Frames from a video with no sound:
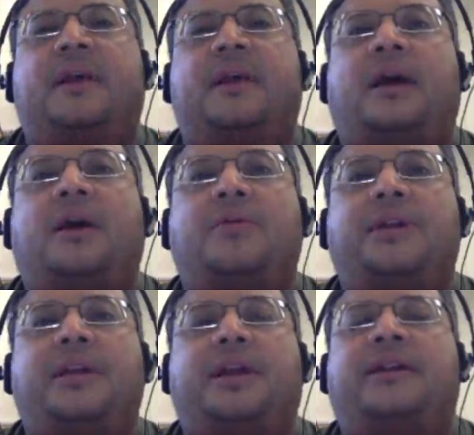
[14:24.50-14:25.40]

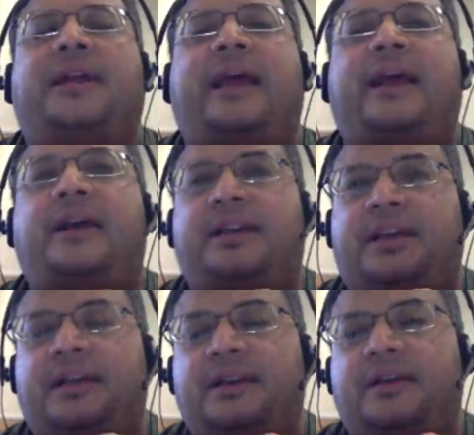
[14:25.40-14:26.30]
howdy, and
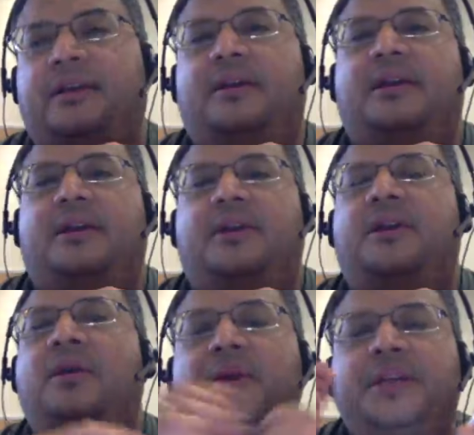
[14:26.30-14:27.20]
hattie.
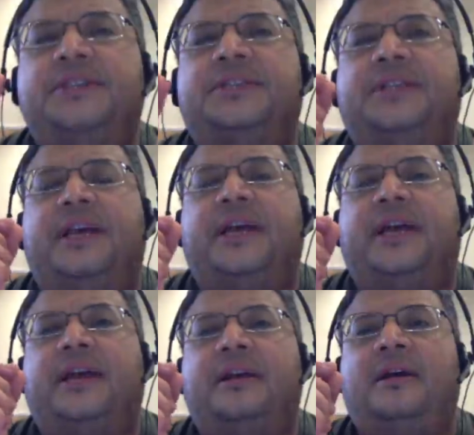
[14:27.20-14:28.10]
Notice
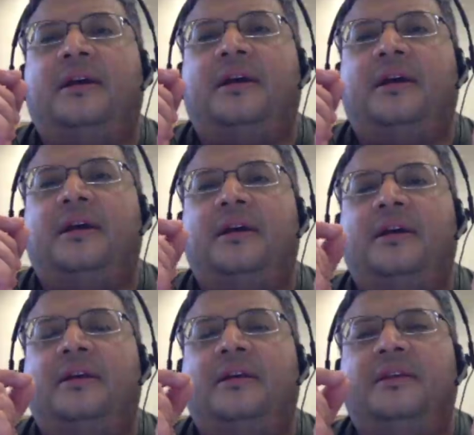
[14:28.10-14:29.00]
that
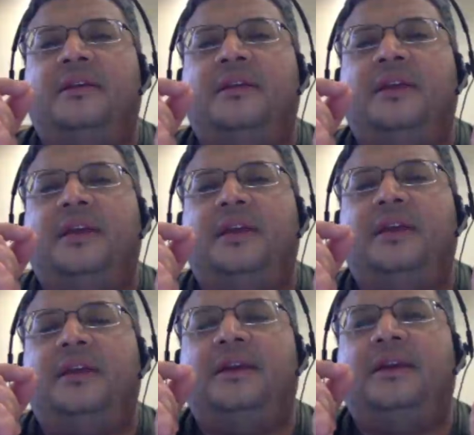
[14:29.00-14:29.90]

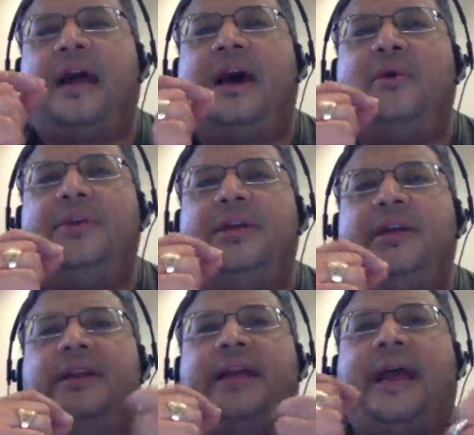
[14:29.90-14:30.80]
the
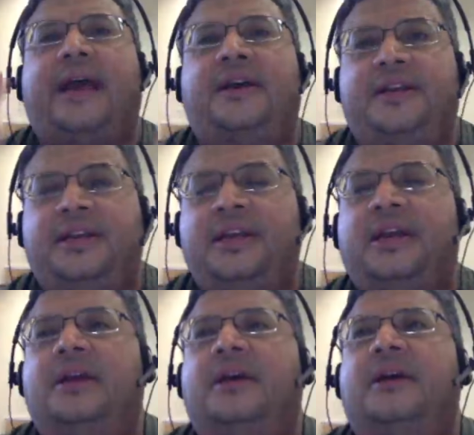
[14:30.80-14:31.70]
howdy and hattie,
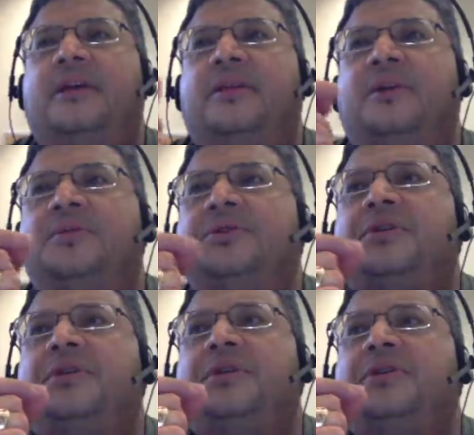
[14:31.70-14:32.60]
those
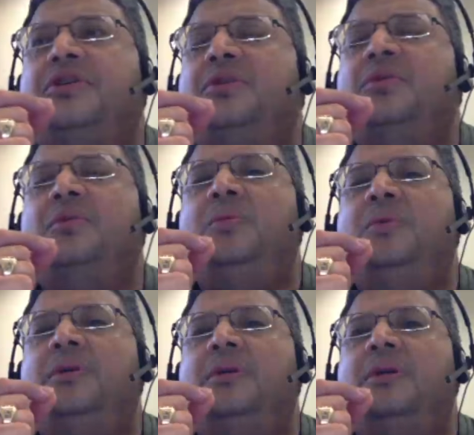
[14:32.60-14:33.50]
are two
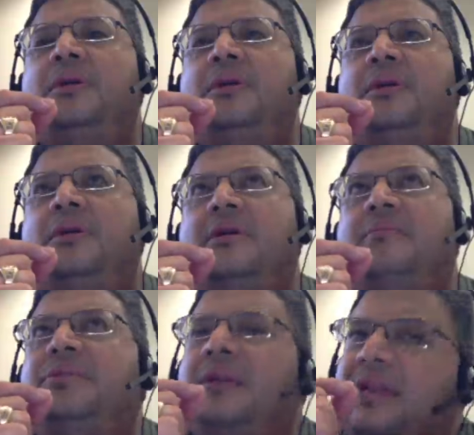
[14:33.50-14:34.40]

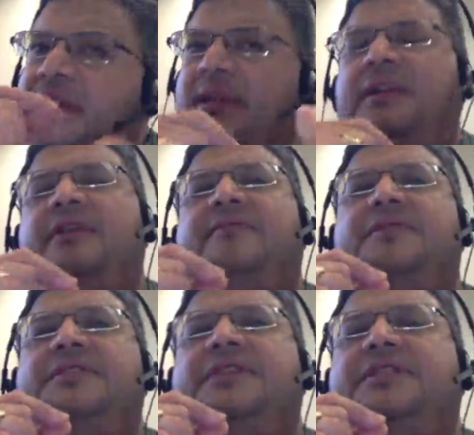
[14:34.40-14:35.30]
completely
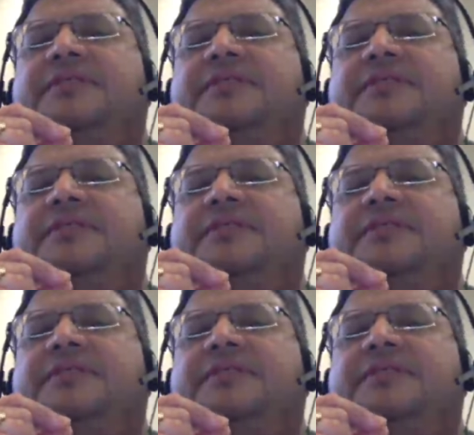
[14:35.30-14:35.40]
different sets